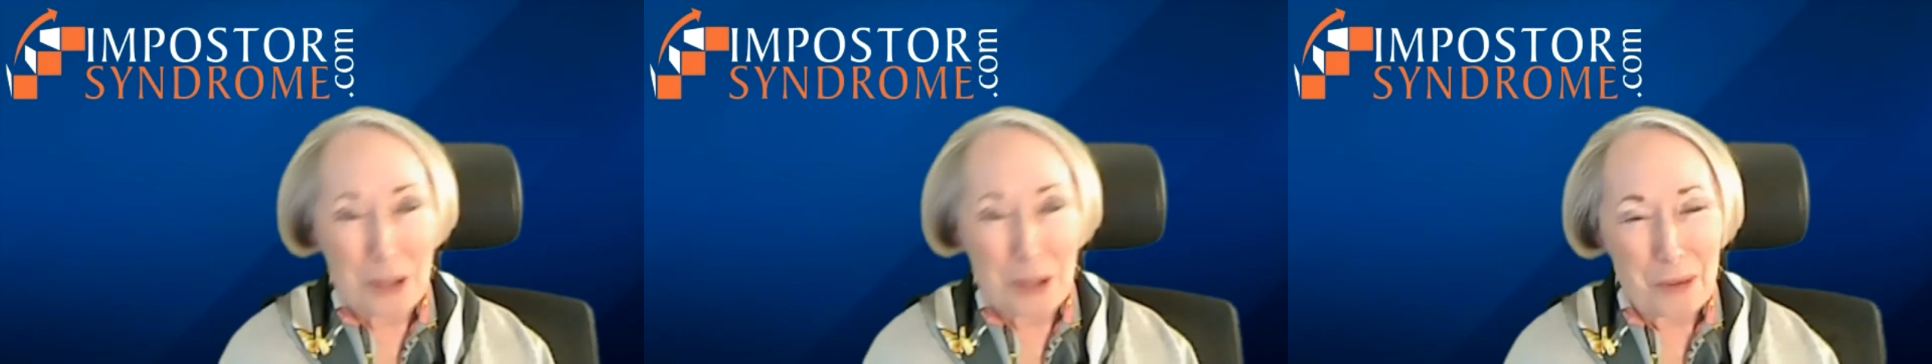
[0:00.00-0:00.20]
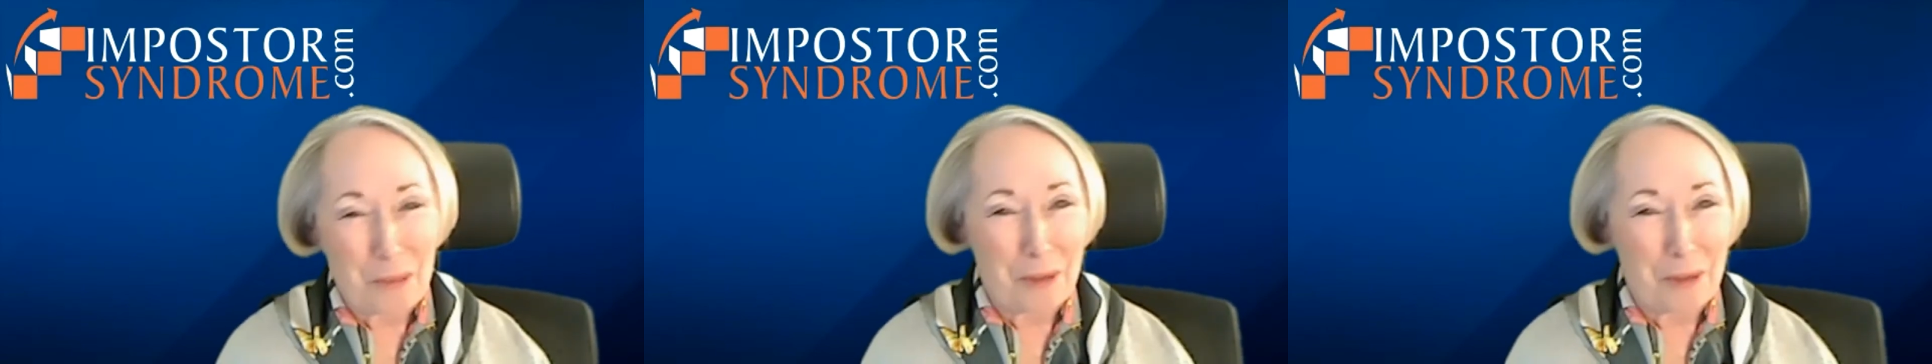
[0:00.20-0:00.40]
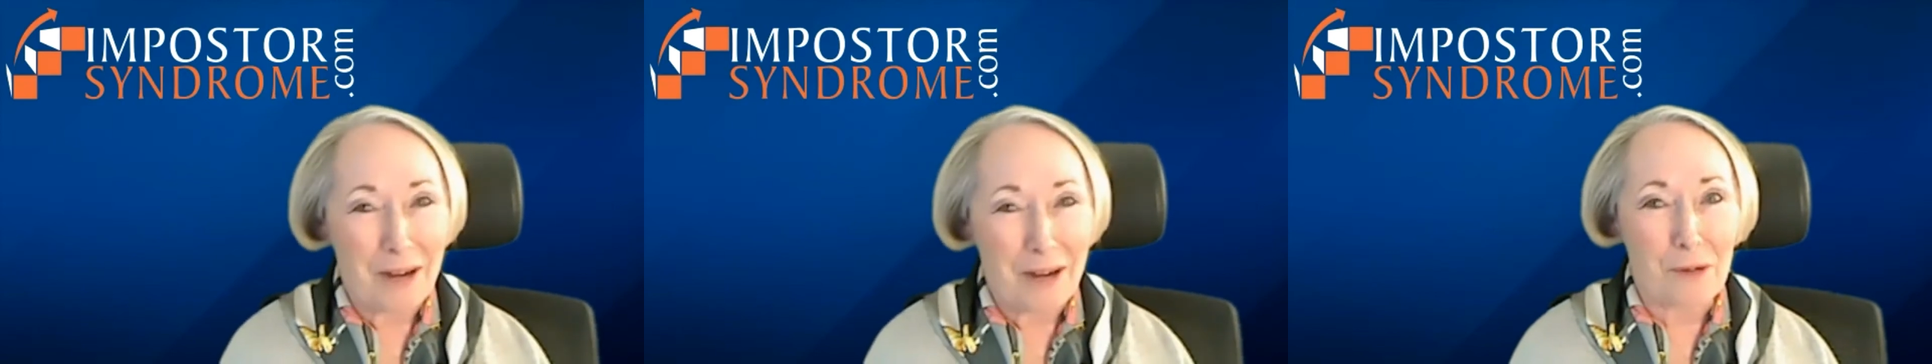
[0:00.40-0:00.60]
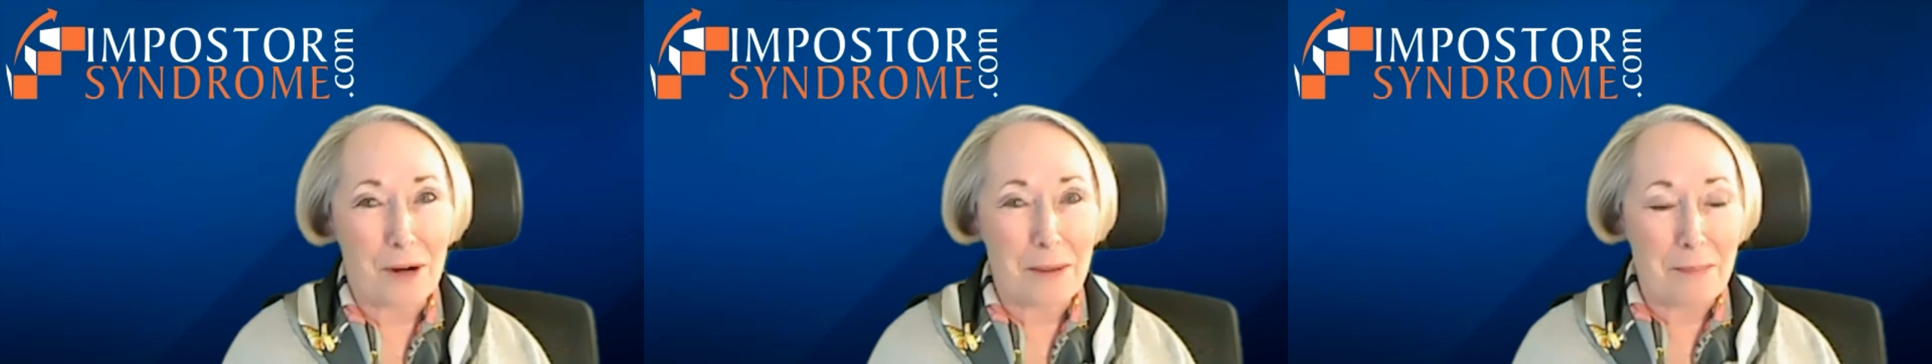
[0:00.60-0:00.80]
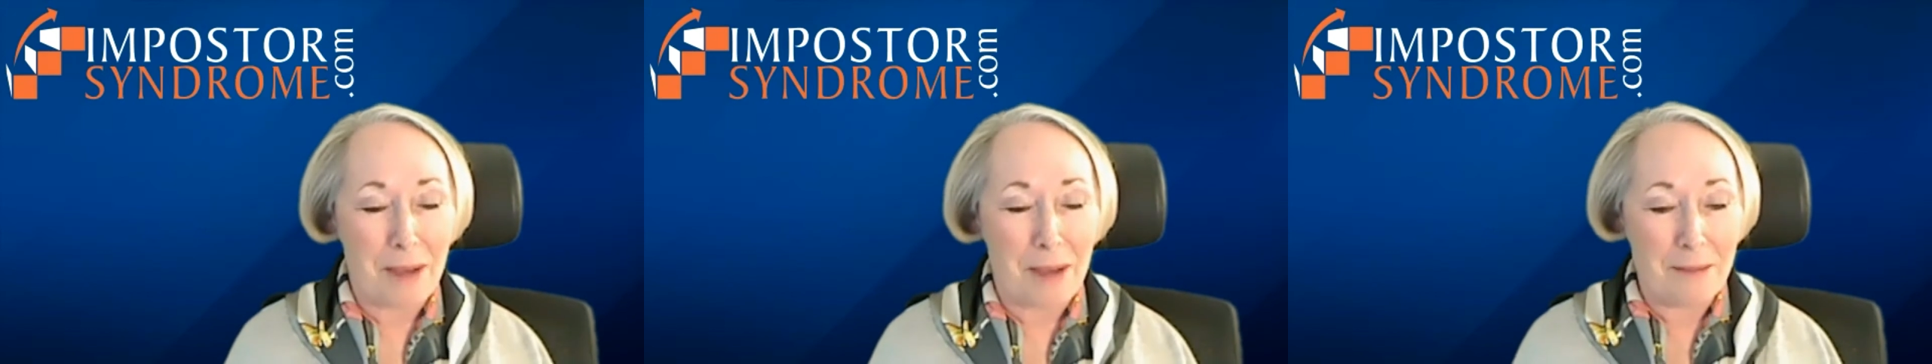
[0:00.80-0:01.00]
or whatever
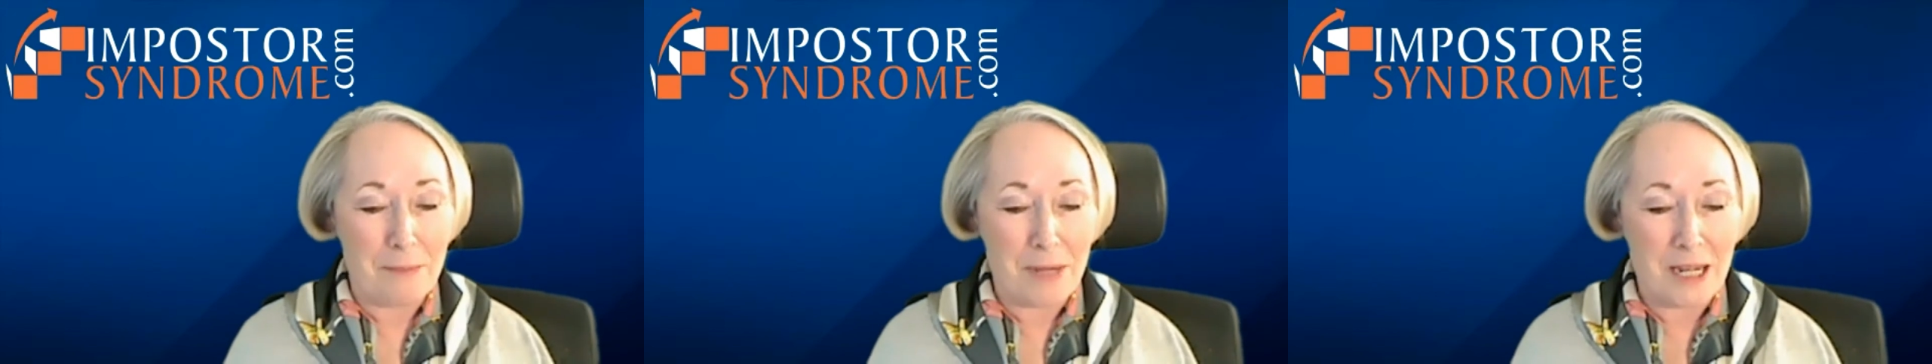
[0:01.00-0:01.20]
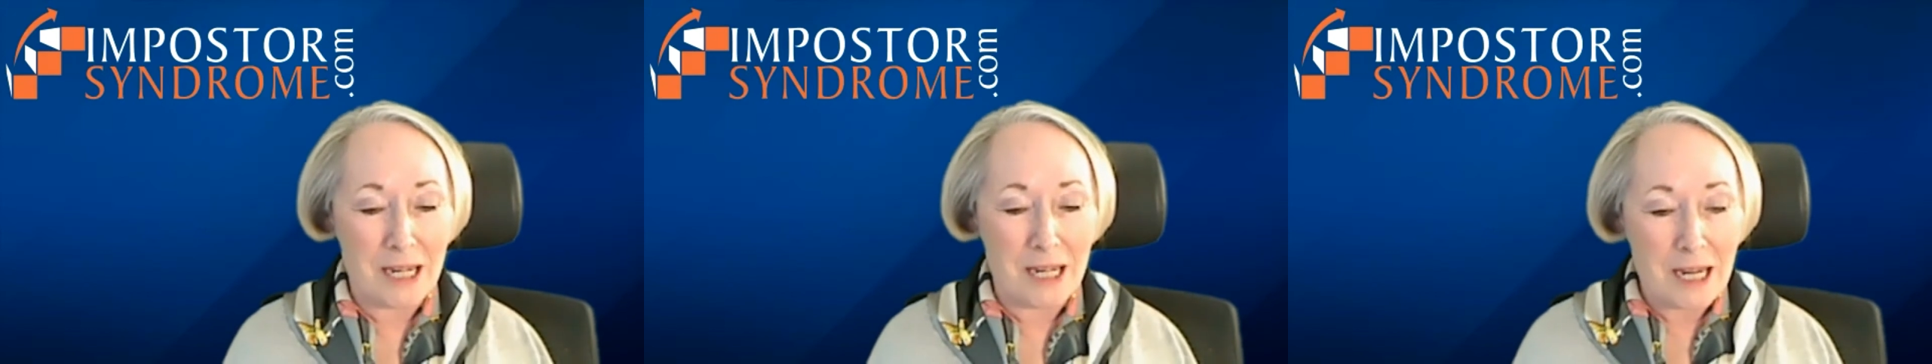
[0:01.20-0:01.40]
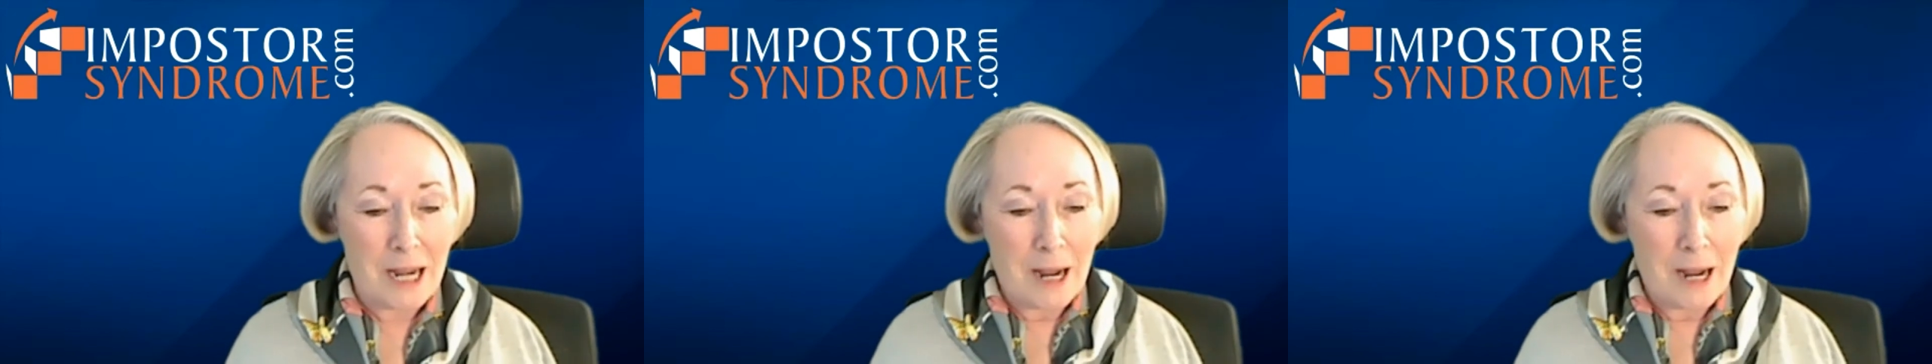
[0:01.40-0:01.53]
it might be.